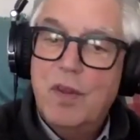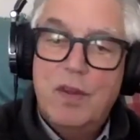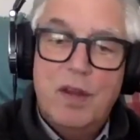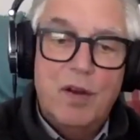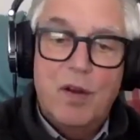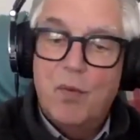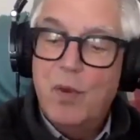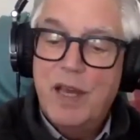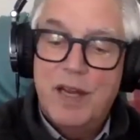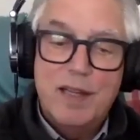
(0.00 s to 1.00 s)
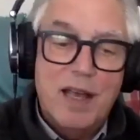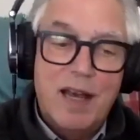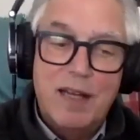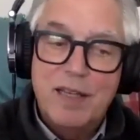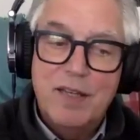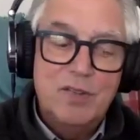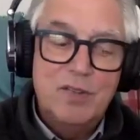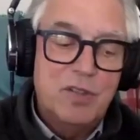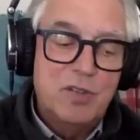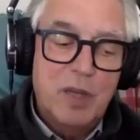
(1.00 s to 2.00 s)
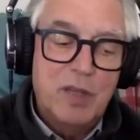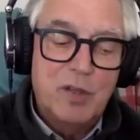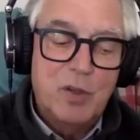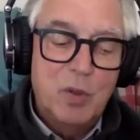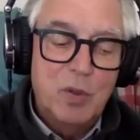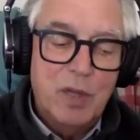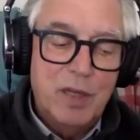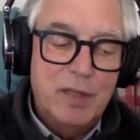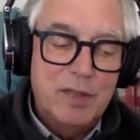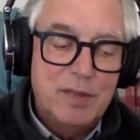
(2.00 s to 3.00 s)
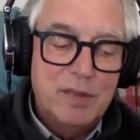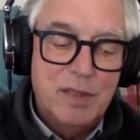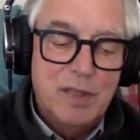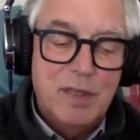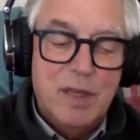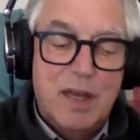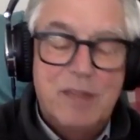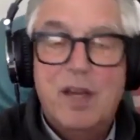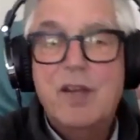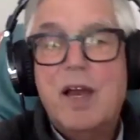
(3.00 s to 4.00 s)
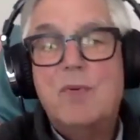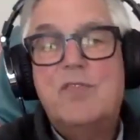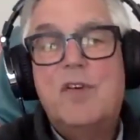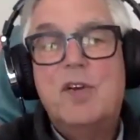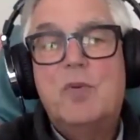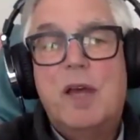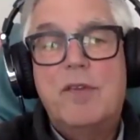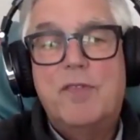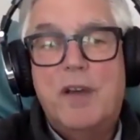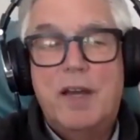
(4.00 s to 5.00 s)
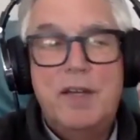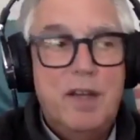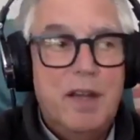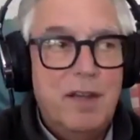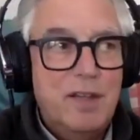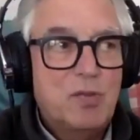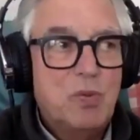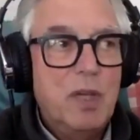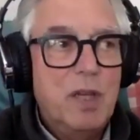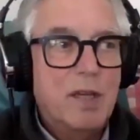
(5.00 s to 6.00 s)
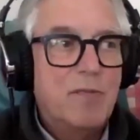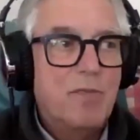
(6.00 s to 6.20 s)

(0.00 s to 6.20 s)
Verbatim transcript: there, we had a lot of leaders that drank the Kool Aid, I'll tell you, I was very gratified this week.